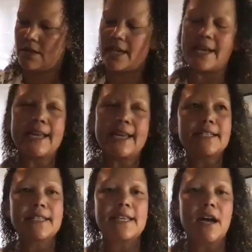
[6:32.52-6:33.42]
And
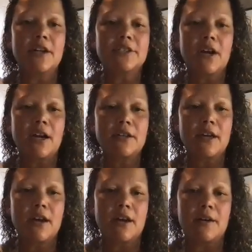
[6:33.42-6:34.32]
I'll talk
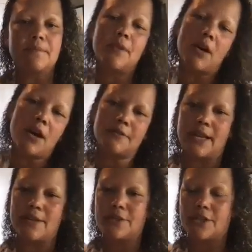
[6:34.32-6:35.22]

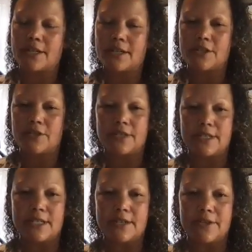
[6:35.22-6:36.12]
offline with Jenica too, to
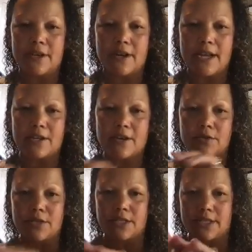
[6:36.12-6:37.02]
see if there are any
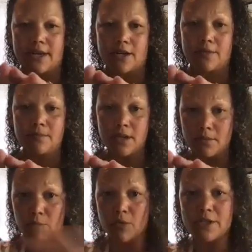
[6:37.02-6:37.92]
coaches that are
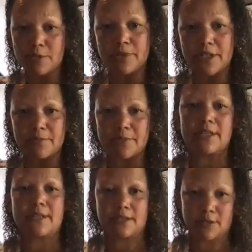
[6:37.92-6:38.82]
more split, but I
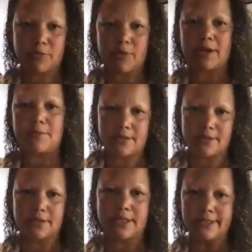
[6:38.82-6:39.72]
think they're
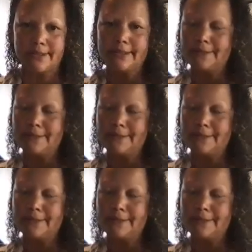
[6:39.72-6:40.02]
primarily.